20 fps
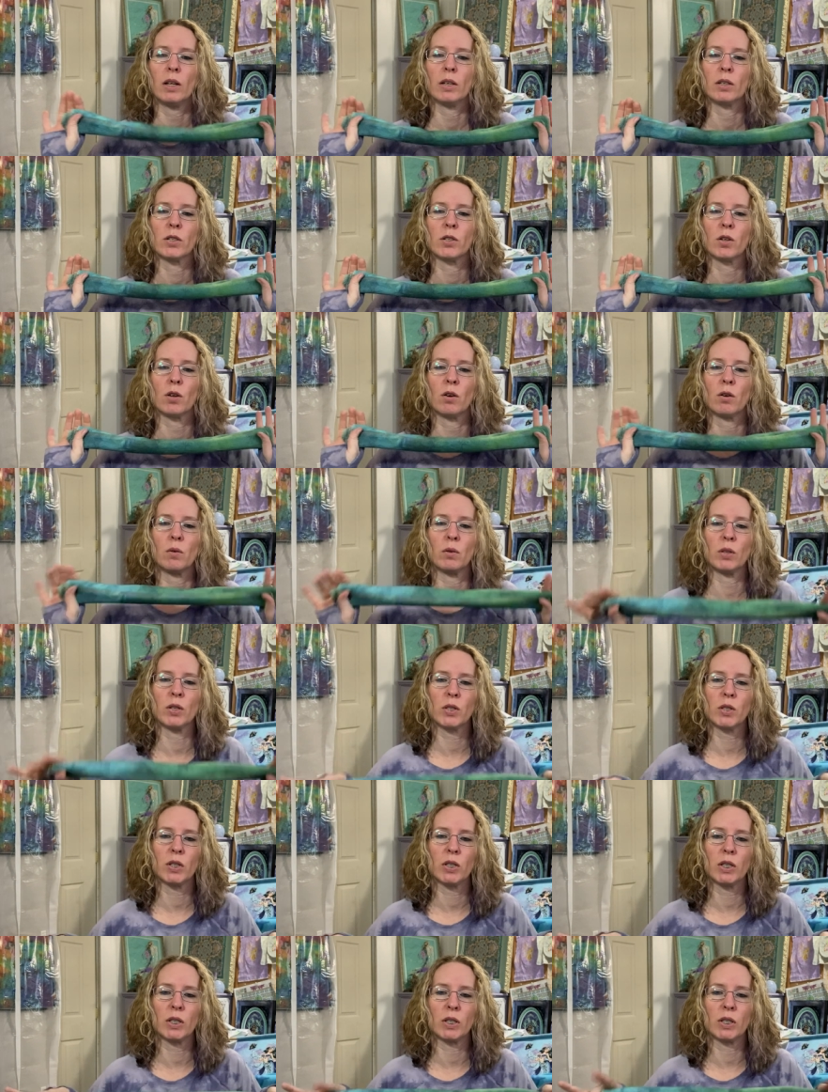So
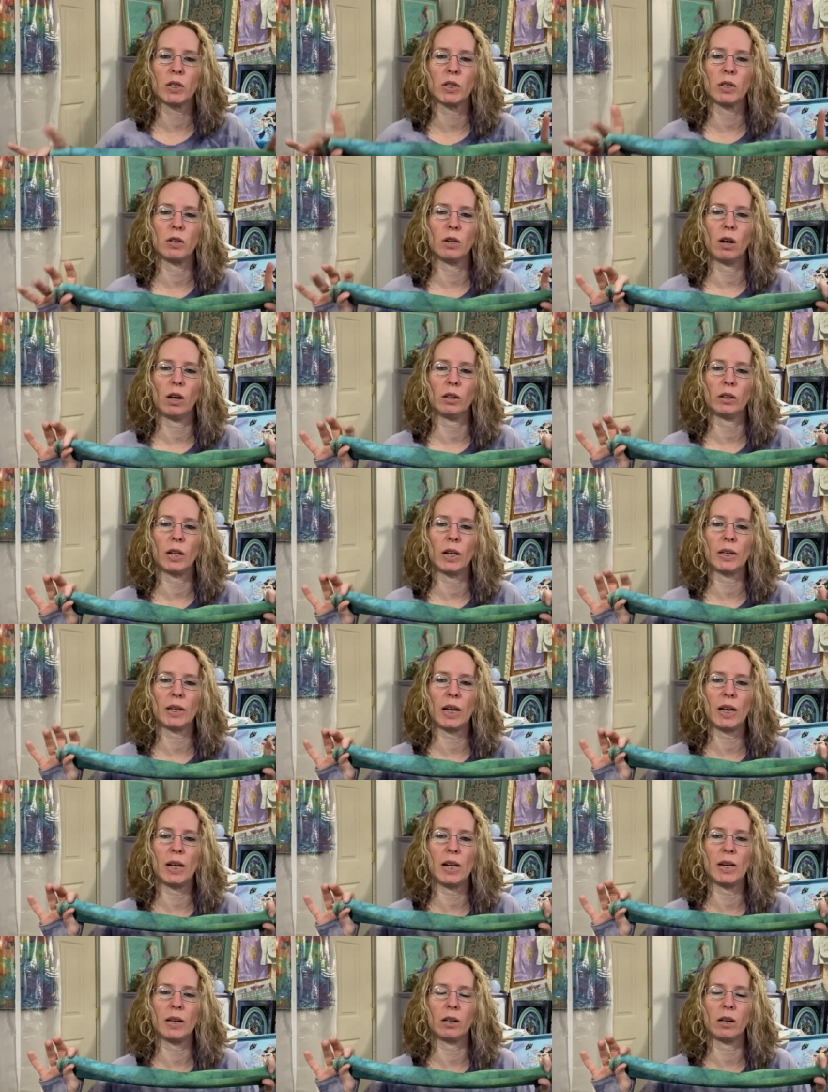this is not like
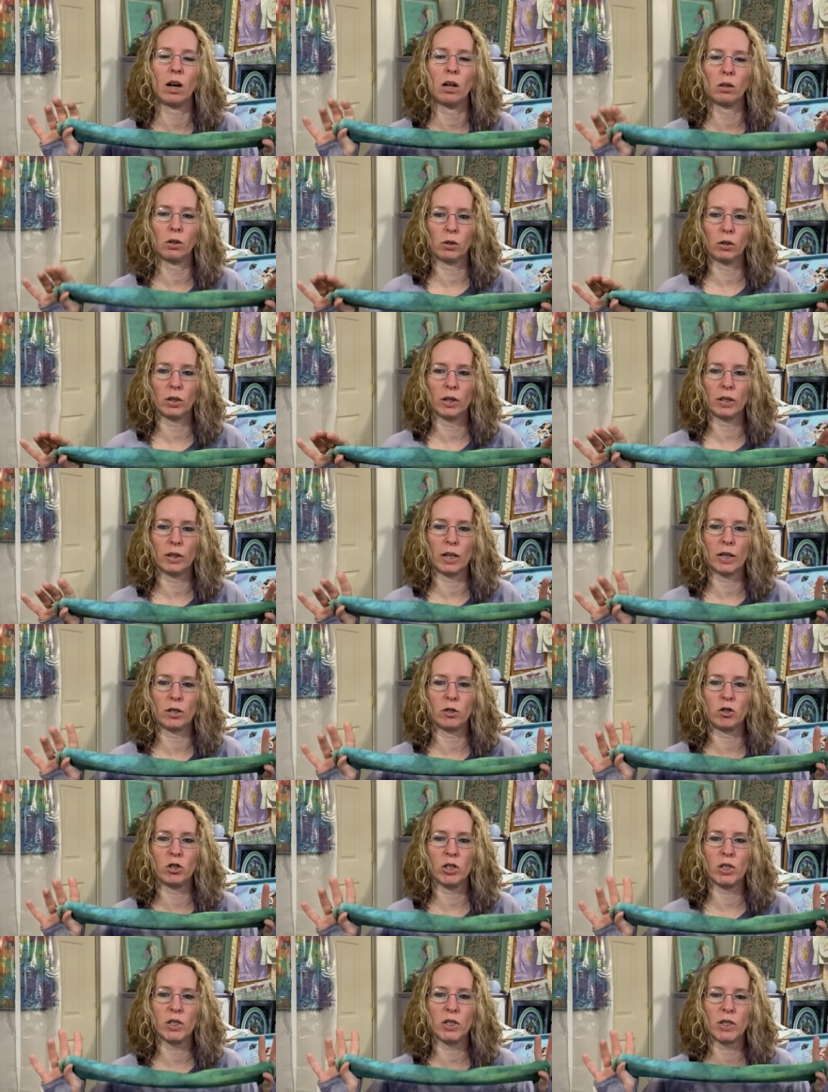a colored, like
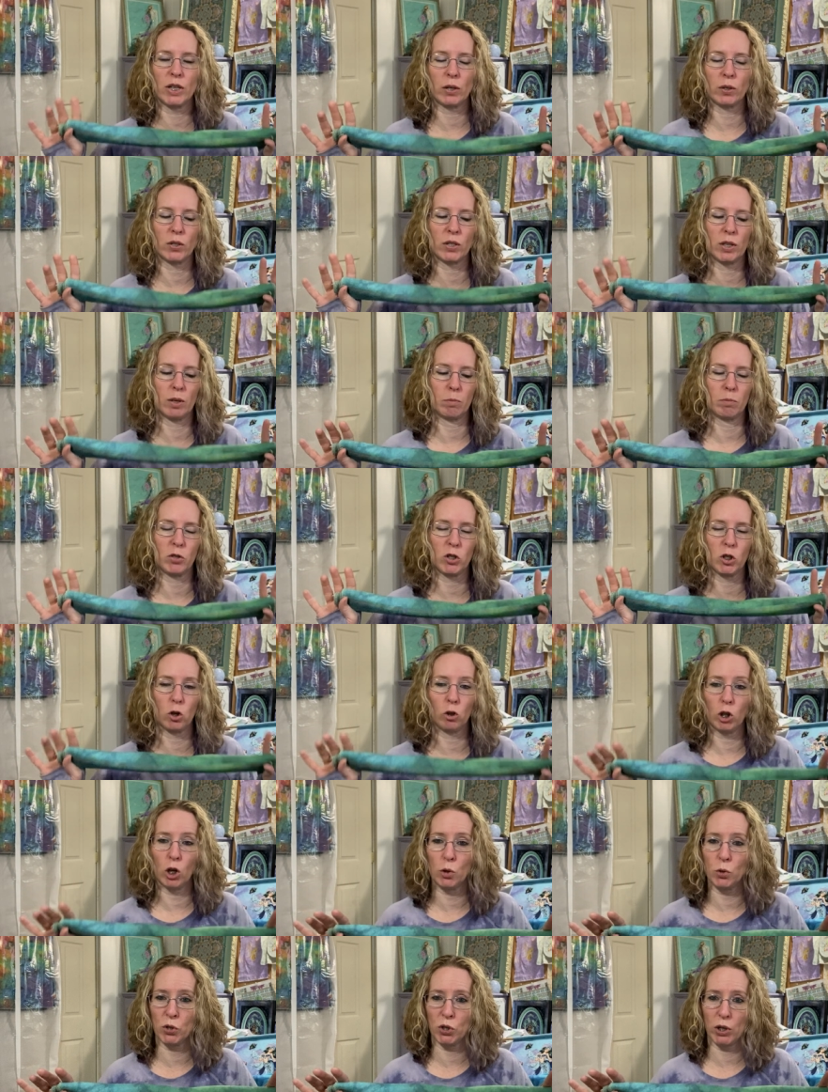she sells them
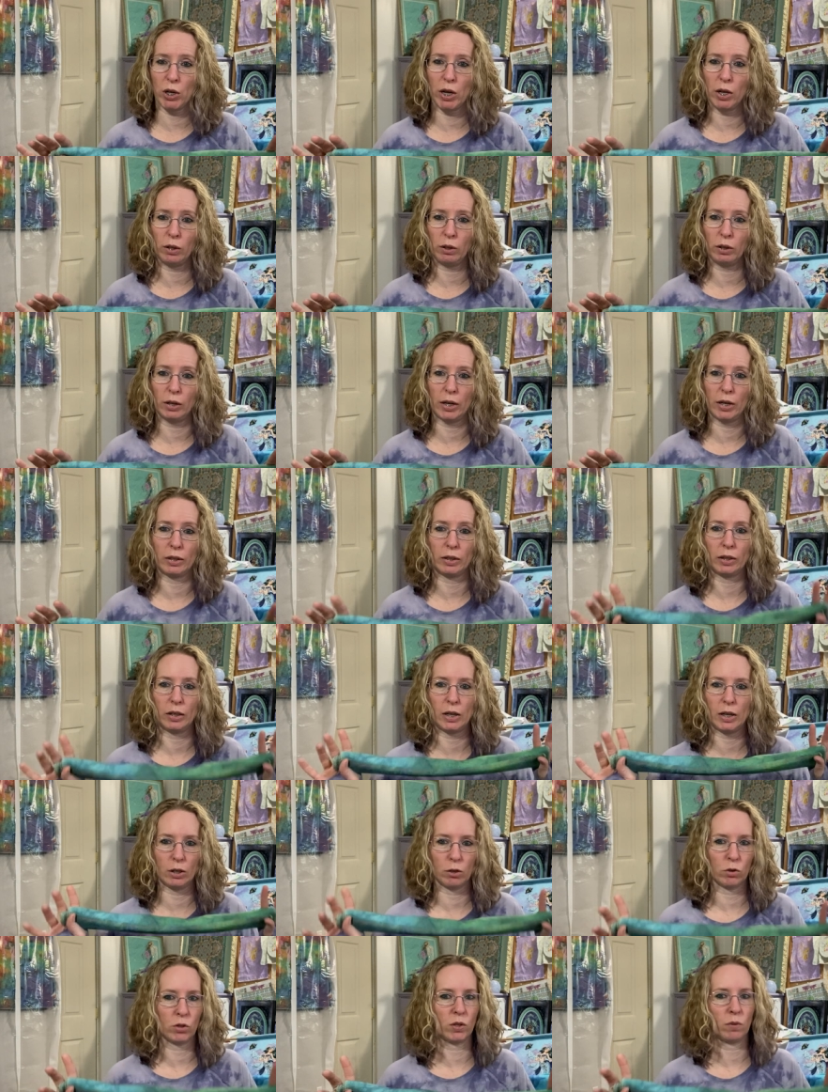solo style, like
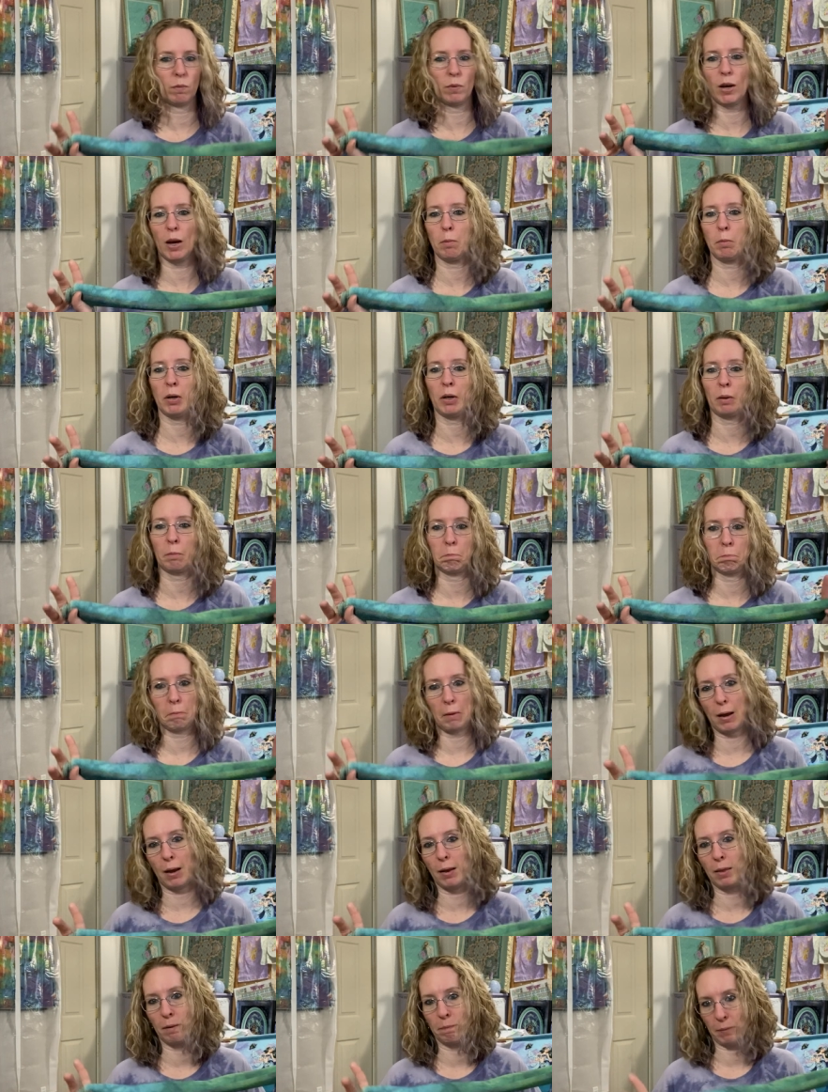here's the fabric,
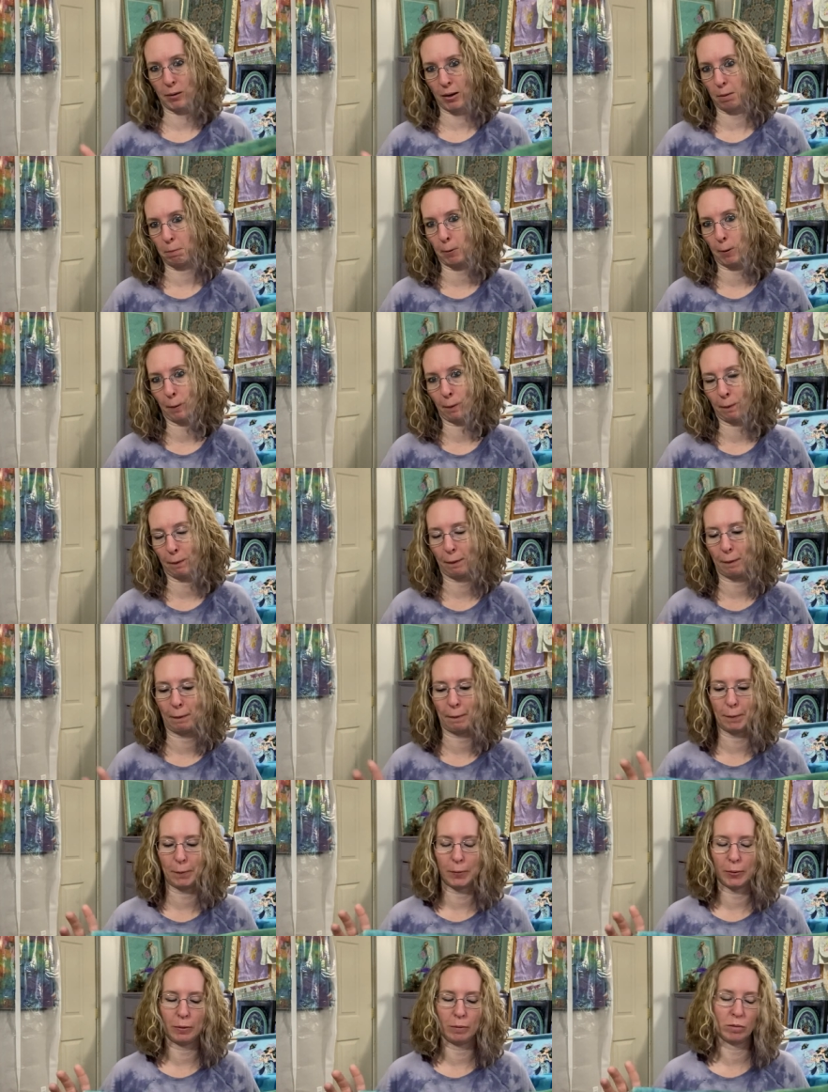buy the fabric, you
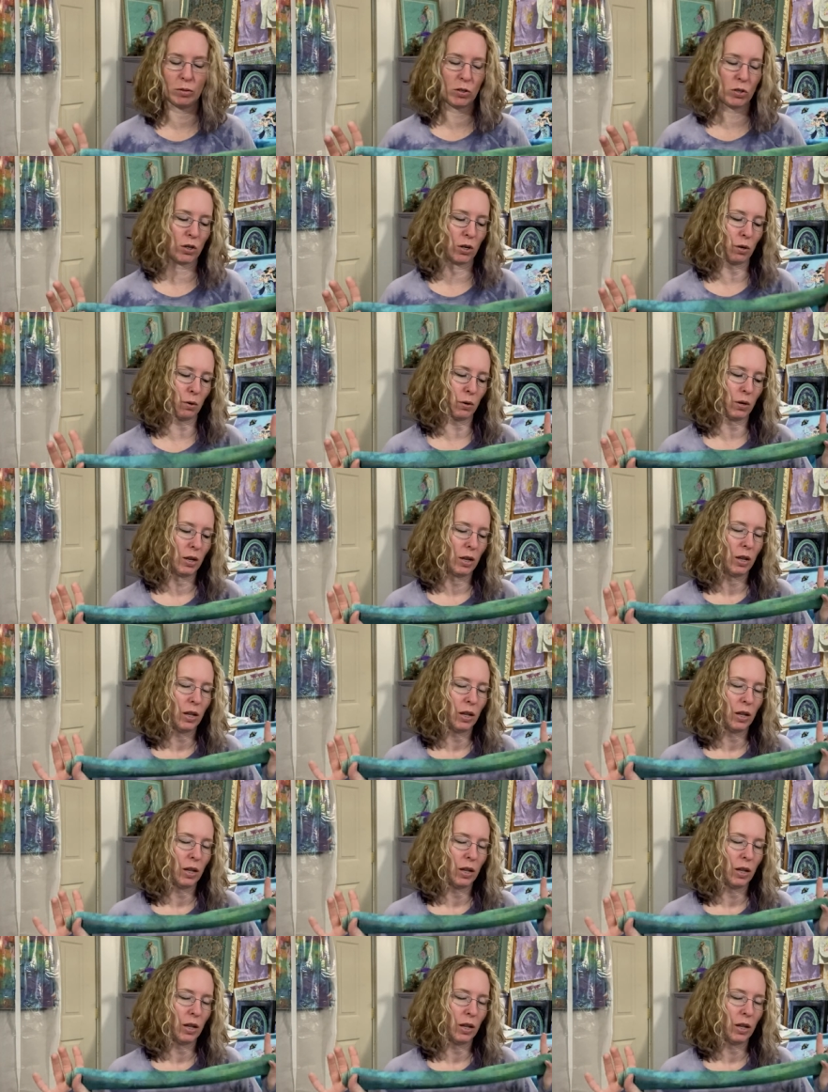know. So